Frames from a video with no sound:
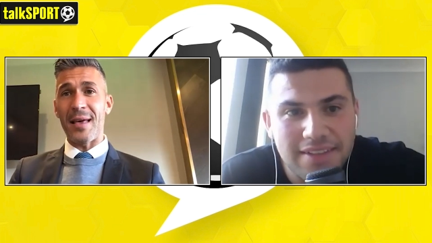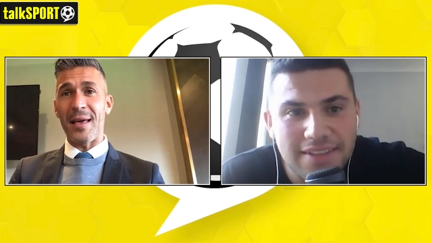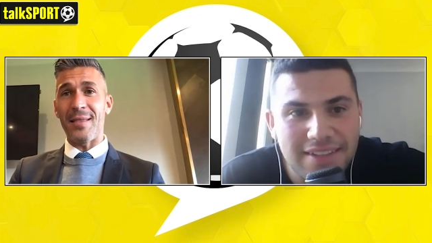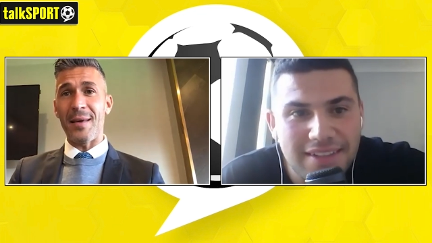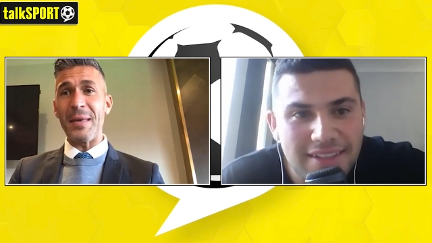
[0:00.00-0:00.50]
Speaker 1: the,
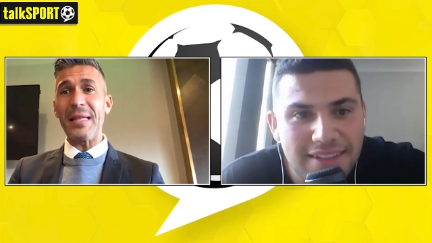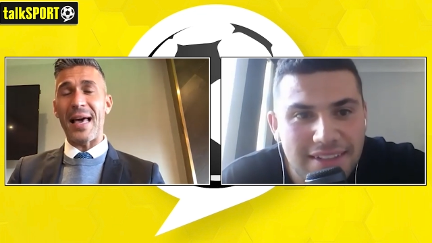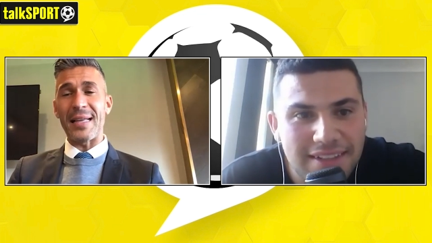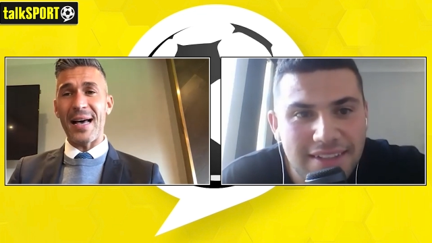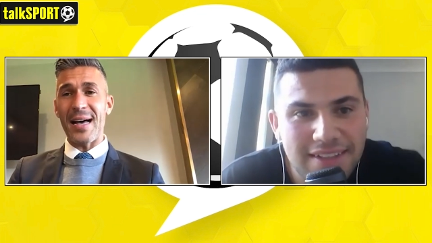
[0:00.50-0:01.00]
the meal
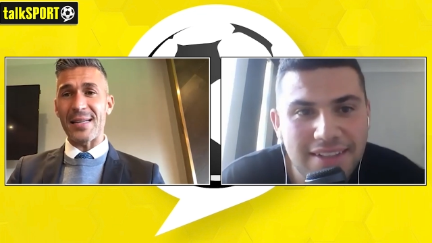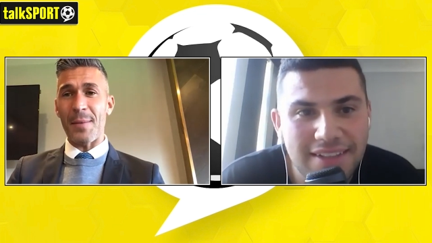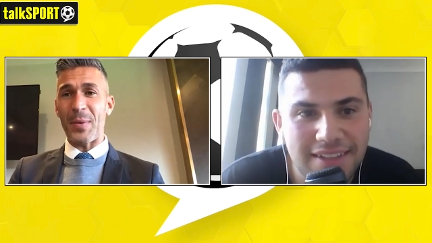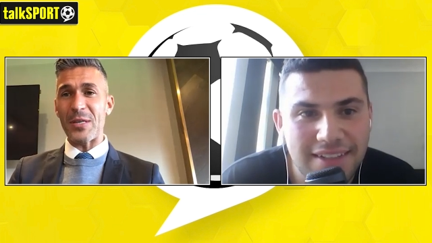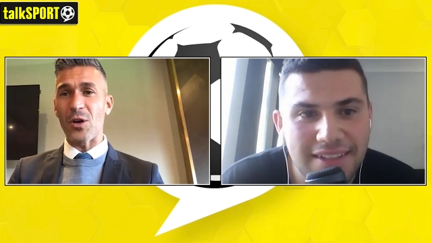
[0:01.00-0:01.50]
like that. A
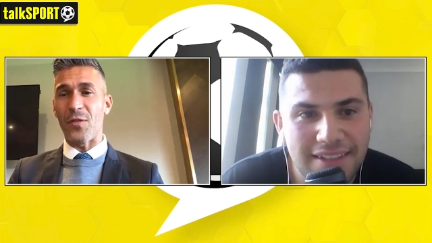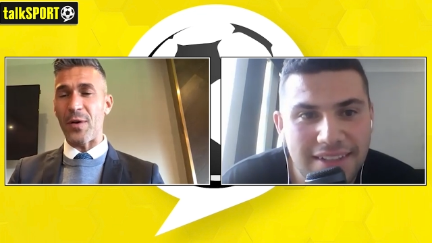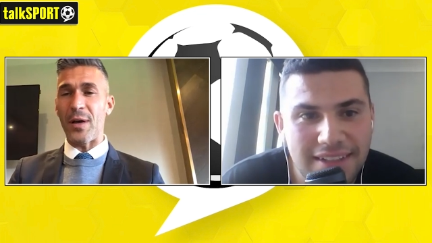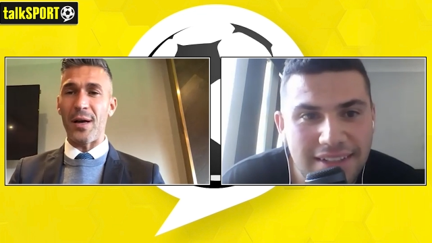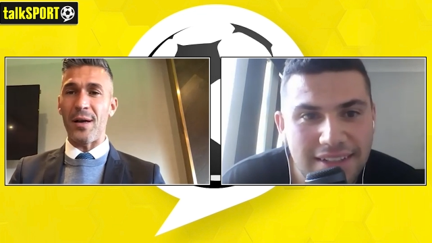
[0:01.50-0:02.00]
piece of
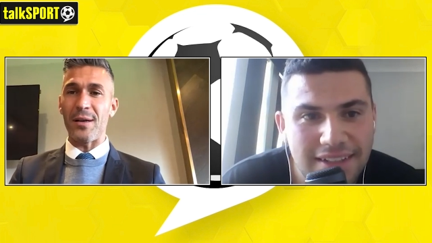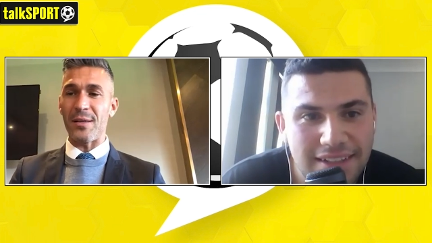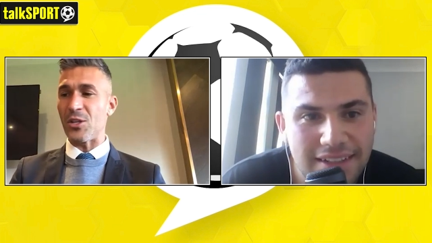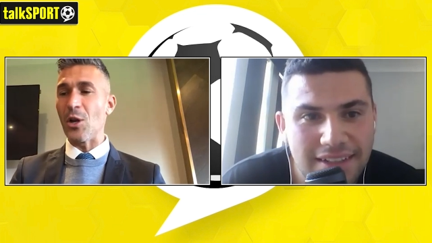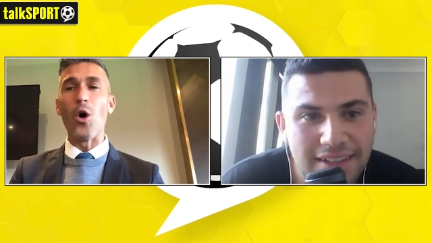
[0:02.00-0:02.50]
uh,
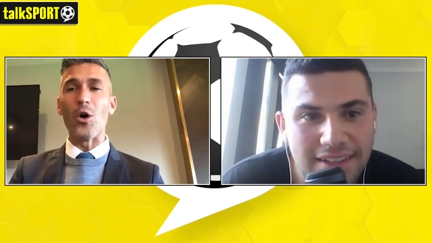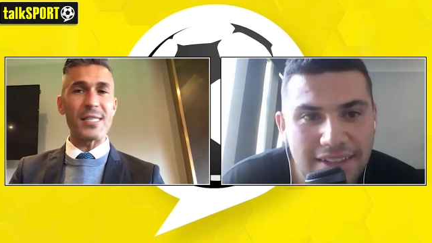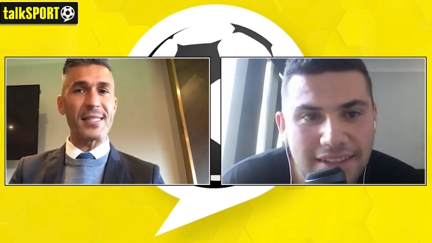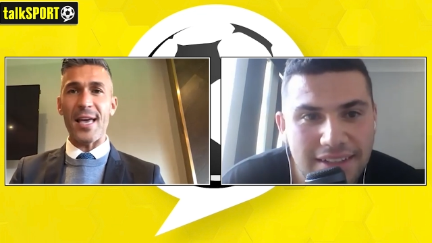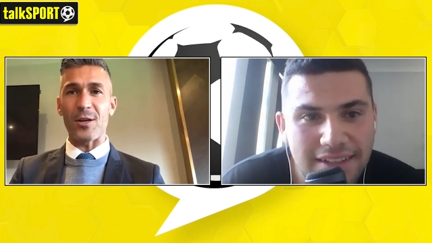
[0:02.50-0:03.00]
sirloin
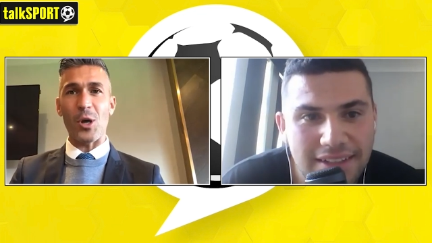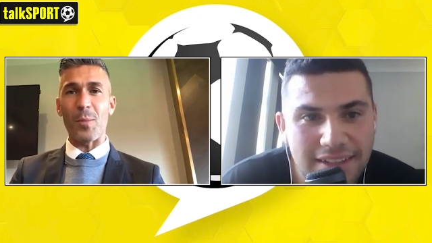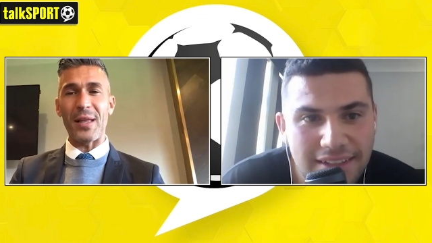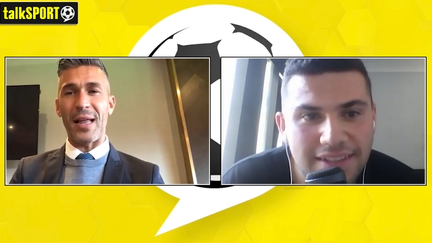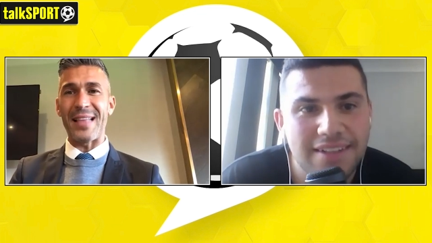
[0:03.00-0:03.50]
steak,
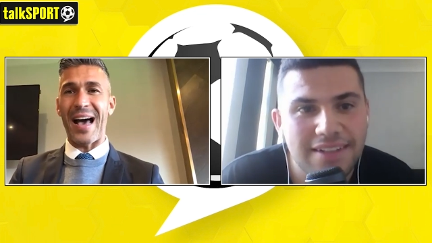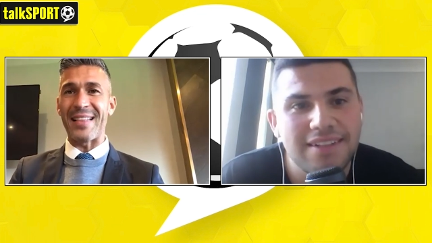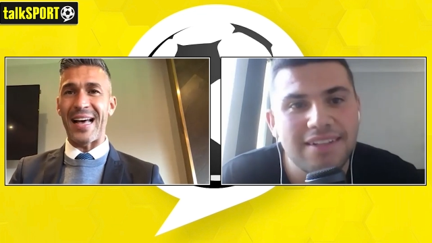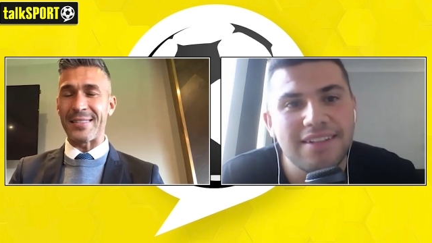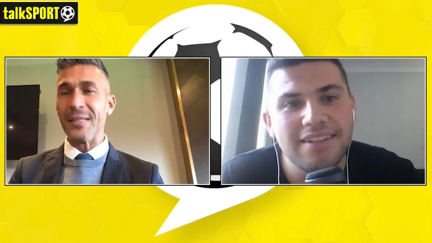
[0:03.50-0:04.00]
something like that,
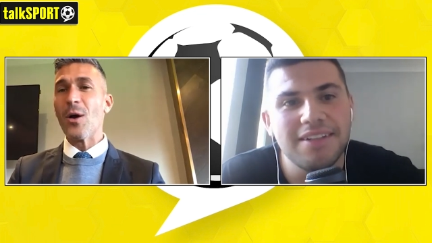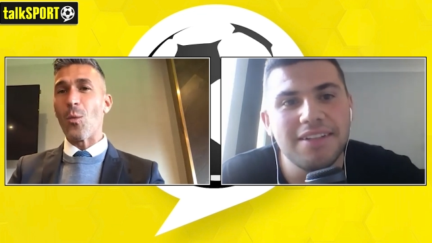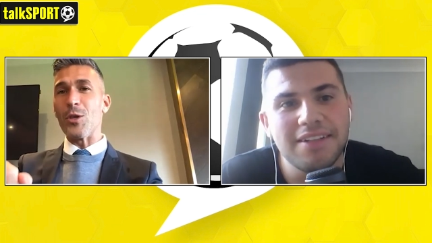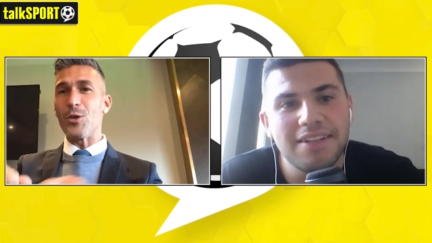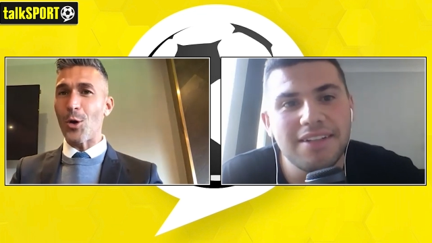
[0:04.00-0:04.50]
that
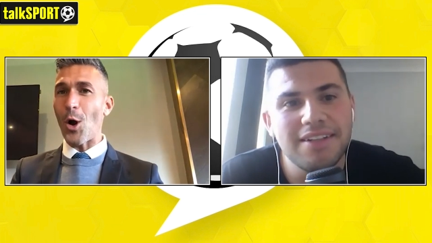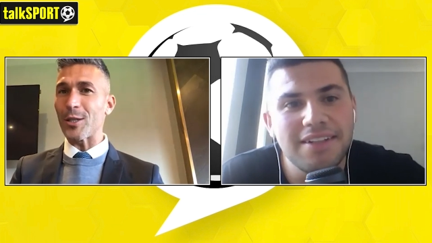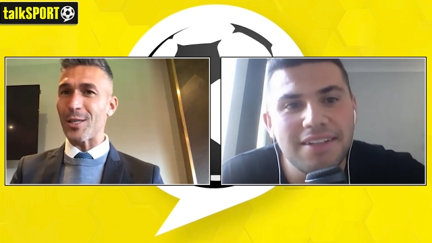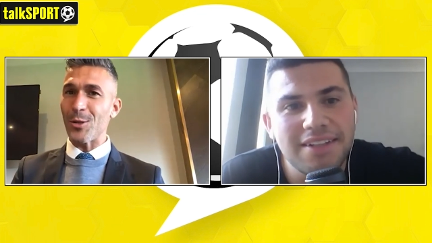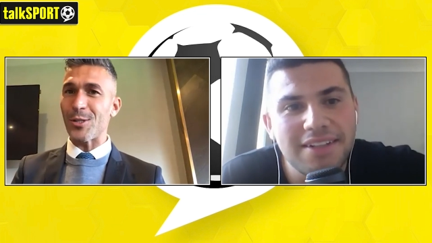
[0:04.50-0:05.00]
when you
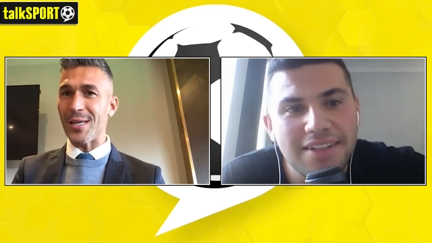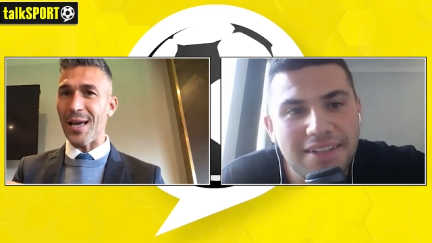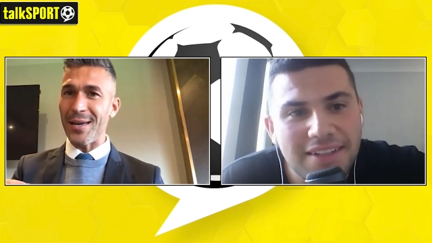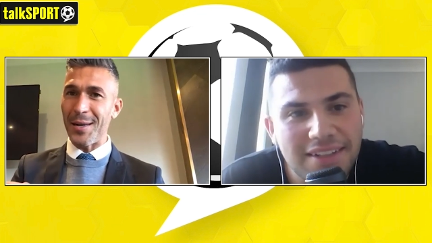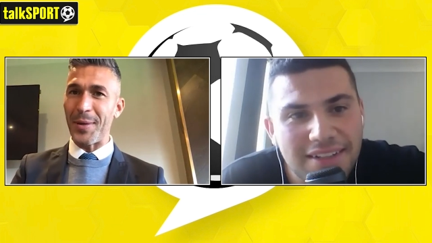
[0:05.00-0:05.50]
cut it, you see a
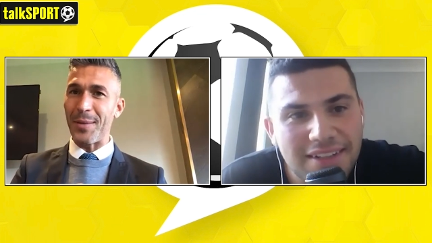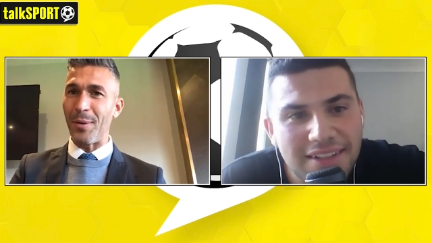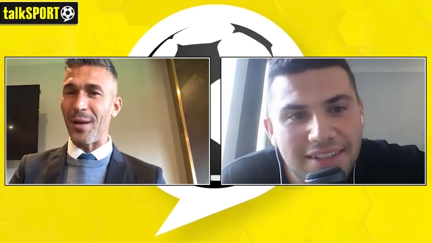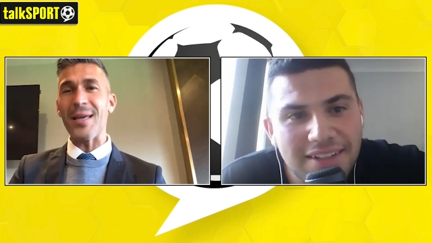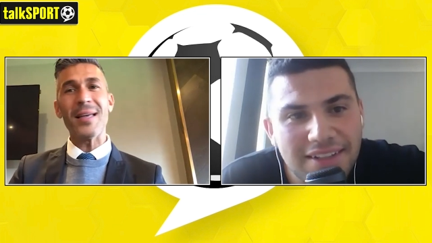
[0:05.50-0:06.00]
little bit
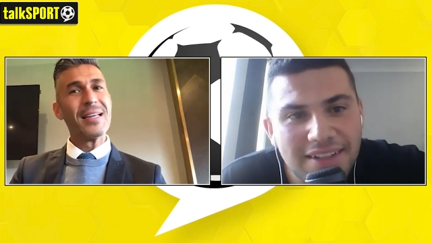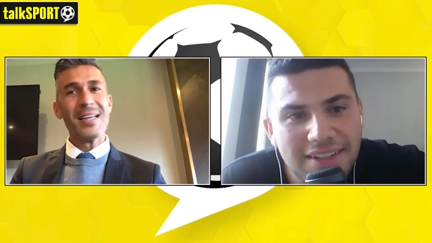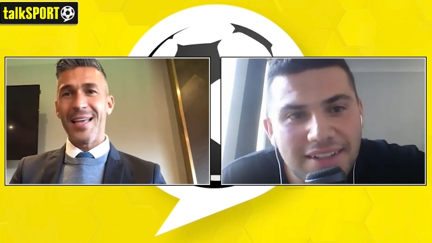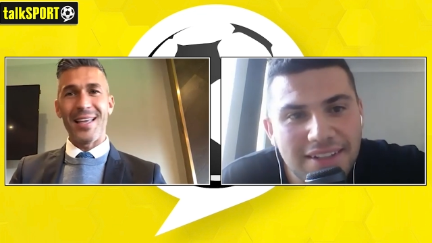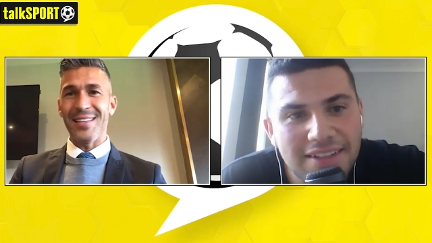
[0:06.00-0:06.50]
bloody.
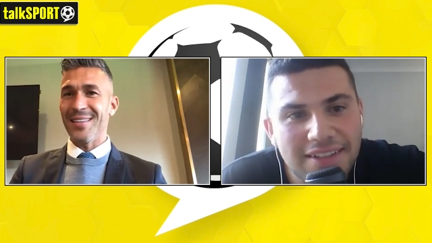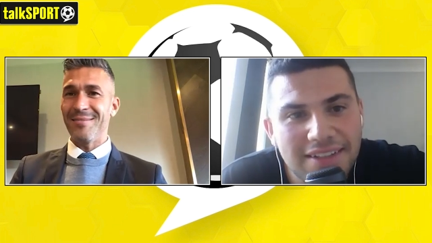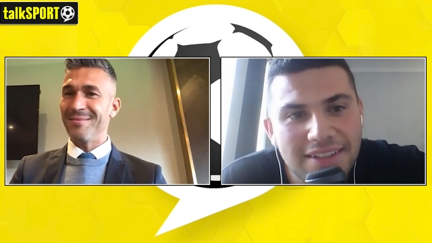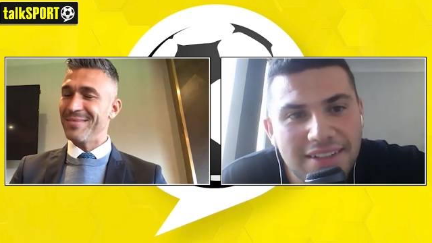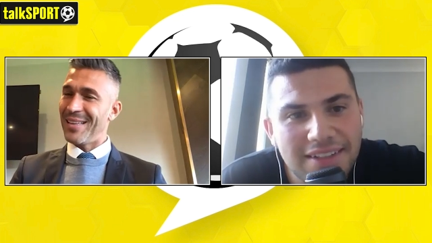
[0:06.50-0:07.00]
In,
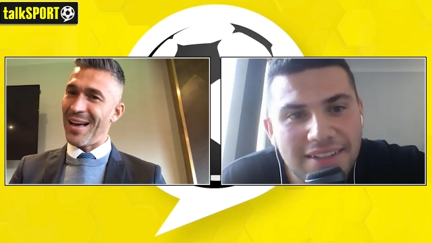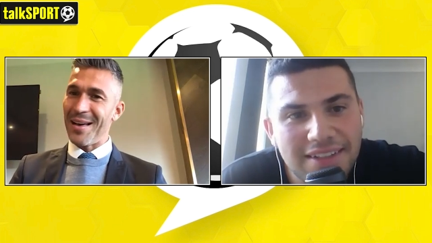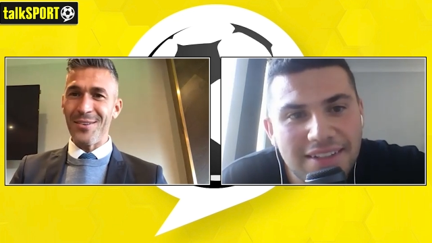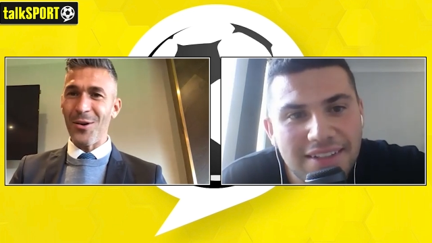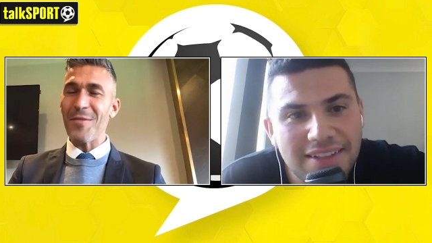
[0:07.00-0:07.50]

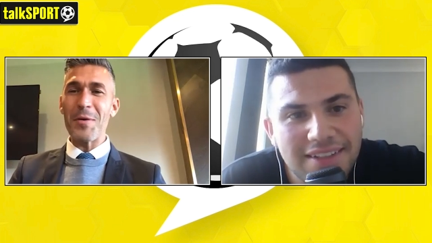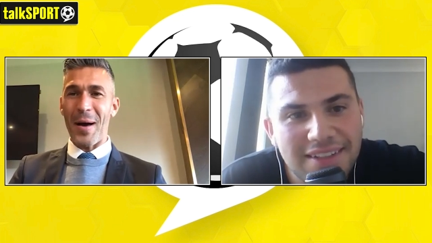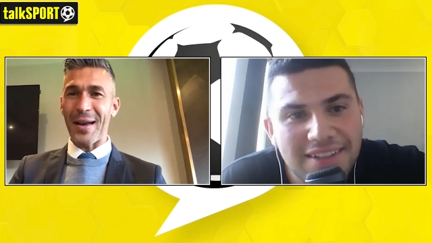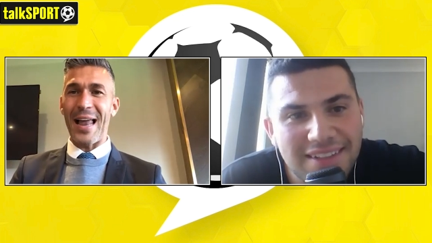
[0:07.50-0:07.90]
uh, not everybody